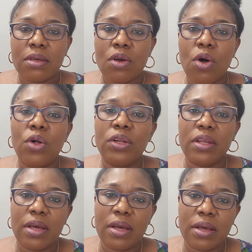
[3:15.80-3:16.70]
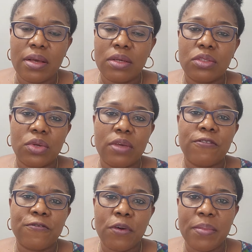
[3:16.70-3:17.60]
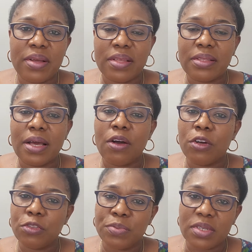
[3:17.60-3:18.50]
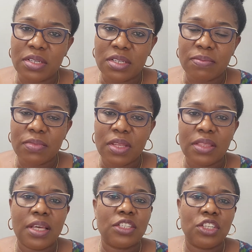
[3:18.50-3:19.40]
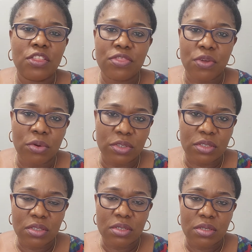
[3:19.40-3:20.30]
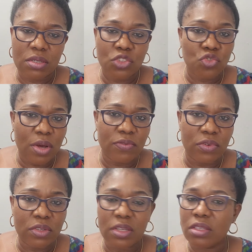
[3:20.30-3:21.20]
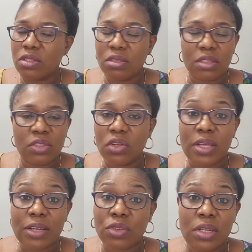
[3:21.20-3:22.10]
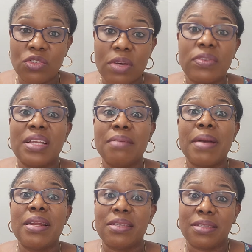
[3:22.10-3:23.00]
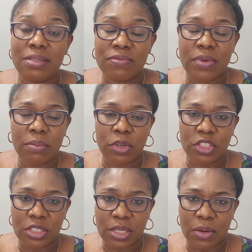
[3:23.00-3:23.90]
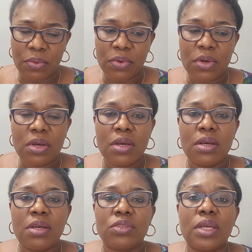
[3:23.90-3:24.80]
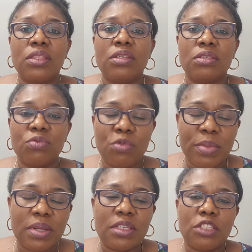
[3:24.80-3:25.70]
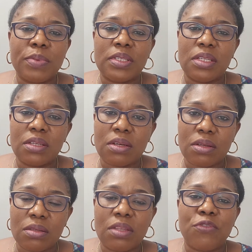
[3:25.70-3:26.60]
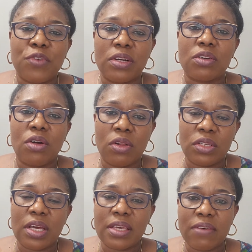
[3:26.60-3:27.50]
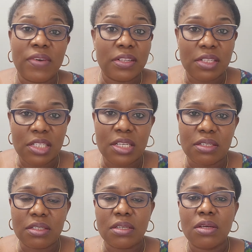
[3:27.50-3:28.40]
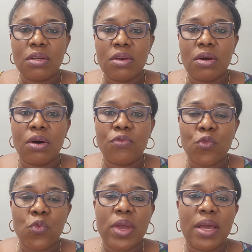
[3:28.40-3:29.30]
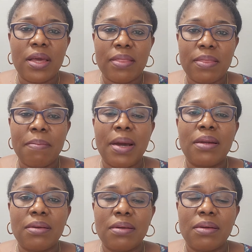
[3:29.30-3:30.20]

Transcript: called her to inform her that her husband, that she thought traveled, did not actually travel, that the man isn't very much in town. So and this person, the friend called her, gave her details of where the man